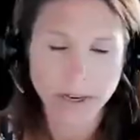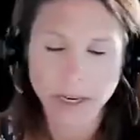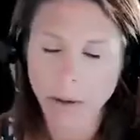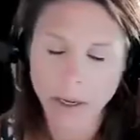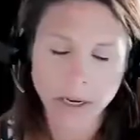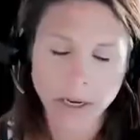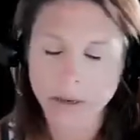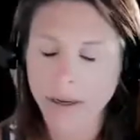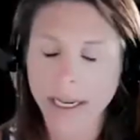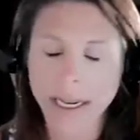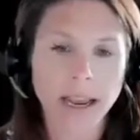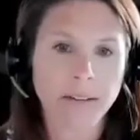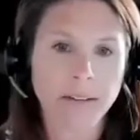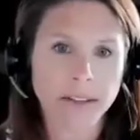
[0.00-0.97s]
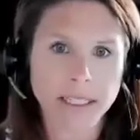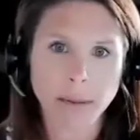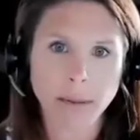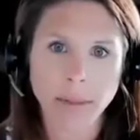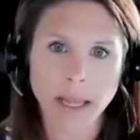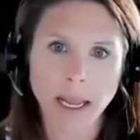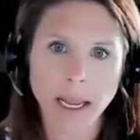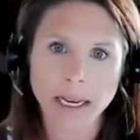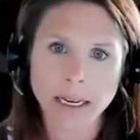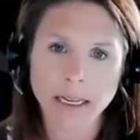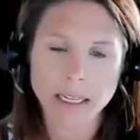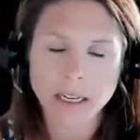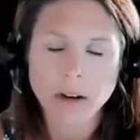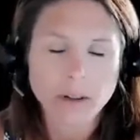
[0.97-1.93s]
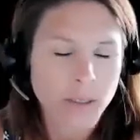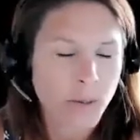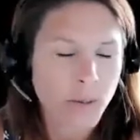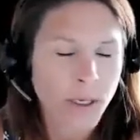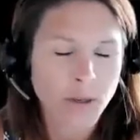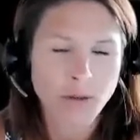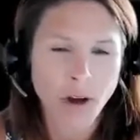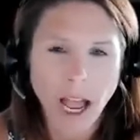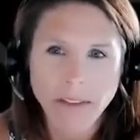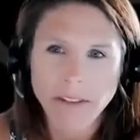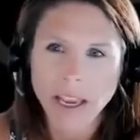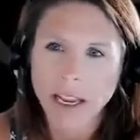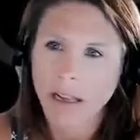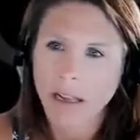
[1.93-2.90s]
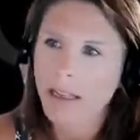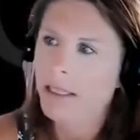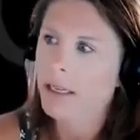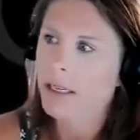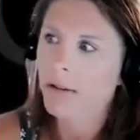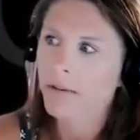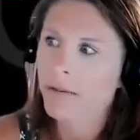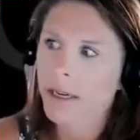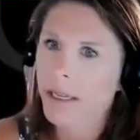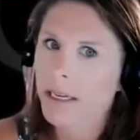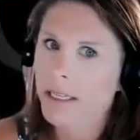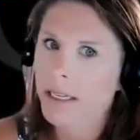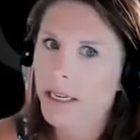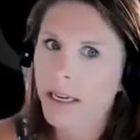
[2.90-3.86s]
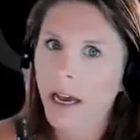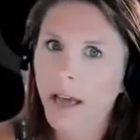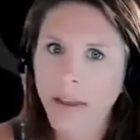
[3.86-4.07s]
know what you're doing. It's like blind, it's when you're driving and all of a sudden you don't realize that you got